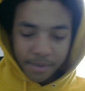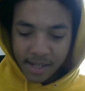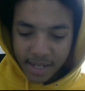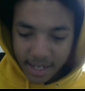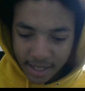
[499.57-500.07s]

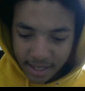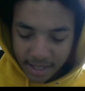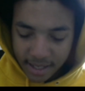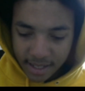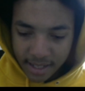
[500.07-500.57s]
looking
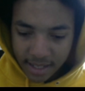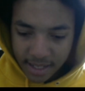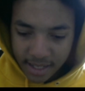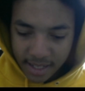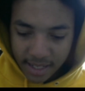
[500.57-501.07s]

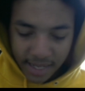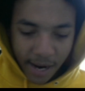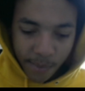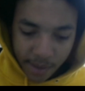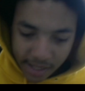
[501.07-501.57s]
and
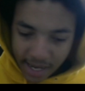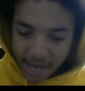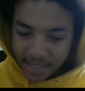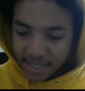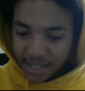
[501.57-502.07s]
I
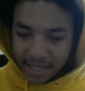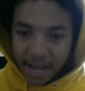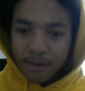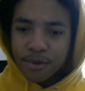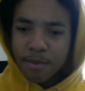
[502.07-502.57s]
realized
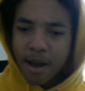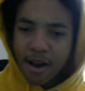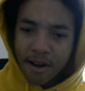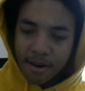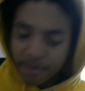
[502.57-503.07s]
that was my arm.